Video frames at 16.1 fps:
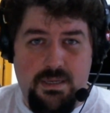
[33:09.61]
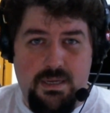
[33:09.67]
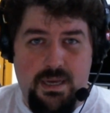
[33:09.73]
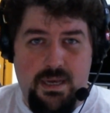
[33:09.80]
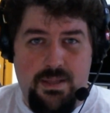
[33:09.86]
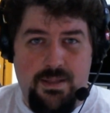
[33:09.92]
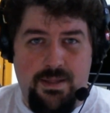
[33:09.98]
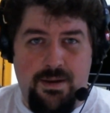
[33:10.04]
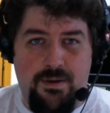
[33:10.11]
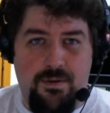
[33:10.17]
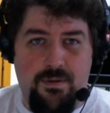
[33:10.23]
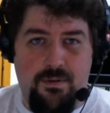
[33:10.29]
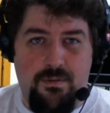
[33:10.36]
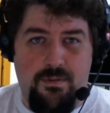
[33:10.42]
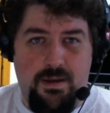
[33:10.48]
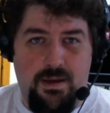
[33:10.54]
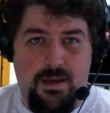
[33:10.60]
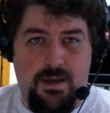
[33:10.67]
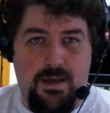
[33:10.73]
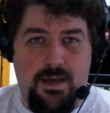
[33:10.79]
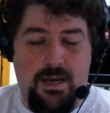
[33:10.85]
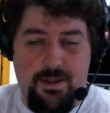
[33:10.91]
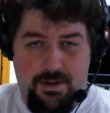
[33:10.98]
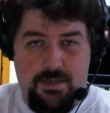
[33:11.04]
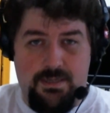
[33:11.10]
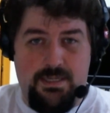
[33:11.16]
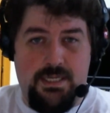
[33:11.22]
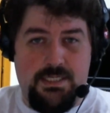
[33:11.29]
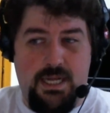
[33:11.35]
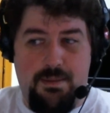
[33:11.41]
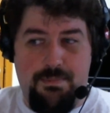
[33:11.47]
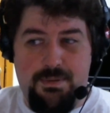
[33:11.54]
and then on a
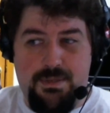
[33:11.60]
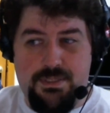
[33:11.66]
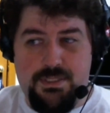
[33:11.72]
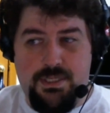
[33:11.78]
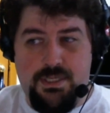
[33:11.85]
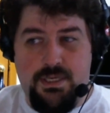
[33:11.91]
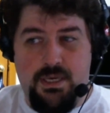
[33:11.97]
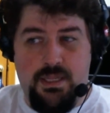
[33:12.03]
desktop PC,